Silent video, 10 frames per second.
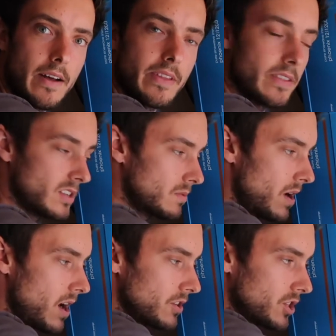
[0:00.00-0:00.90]
and then the
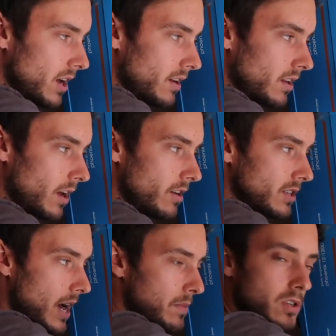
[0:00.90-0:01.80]
smart shunt
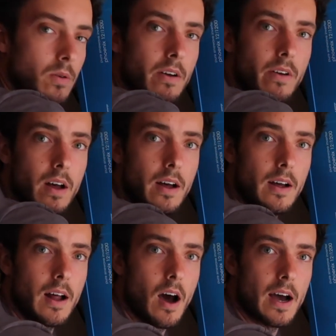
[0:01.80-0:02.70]
goes up to
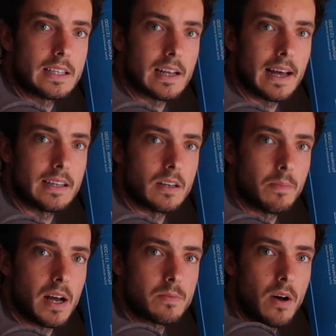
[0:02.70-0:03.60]
a isolated
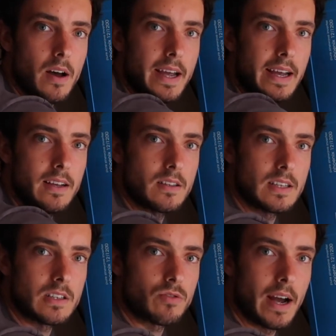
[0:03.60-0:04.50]
buzz bar here.
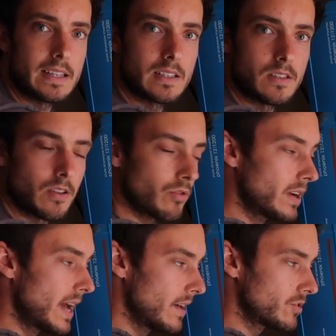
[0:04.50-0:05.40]
This is rated to
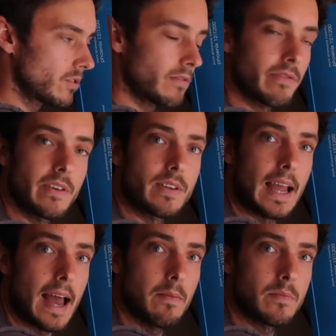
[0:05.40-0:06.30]

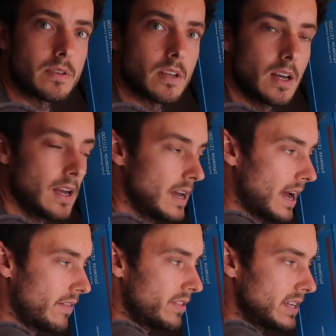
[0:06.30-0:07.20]
350 amps,
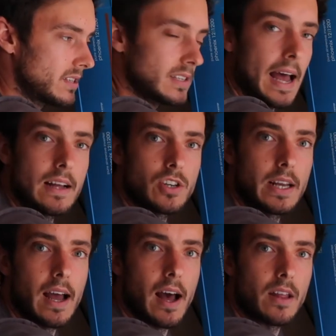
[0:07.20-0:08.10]
and this is
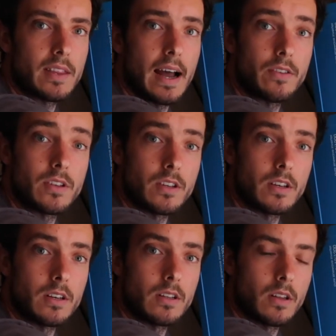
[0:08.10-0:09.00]
actually earthed out to
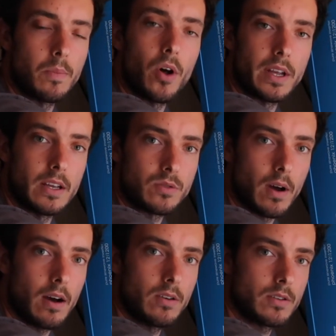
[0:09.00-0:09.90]
the body as
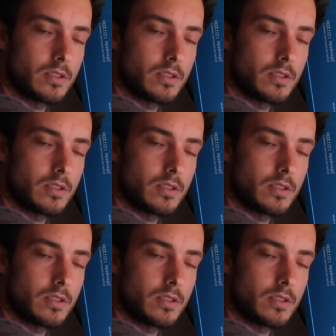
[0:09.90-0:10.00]
well.